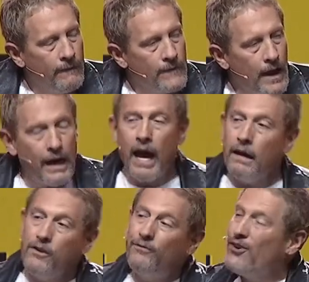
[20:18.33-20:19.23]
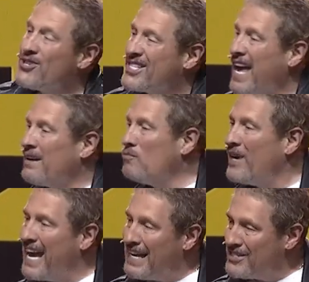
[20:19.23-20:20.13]
I the first time we
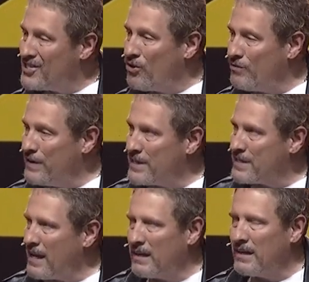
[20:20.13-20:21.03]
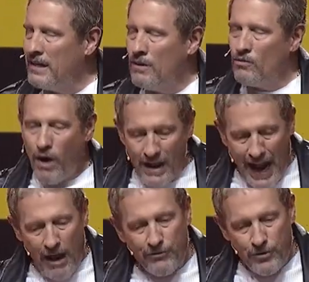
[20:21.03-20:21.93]
had service, like right
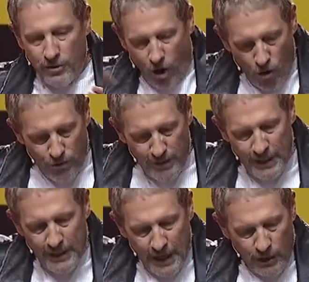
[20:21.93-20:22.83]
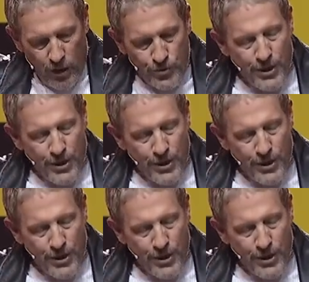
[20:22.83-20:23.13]
after COVID and they closed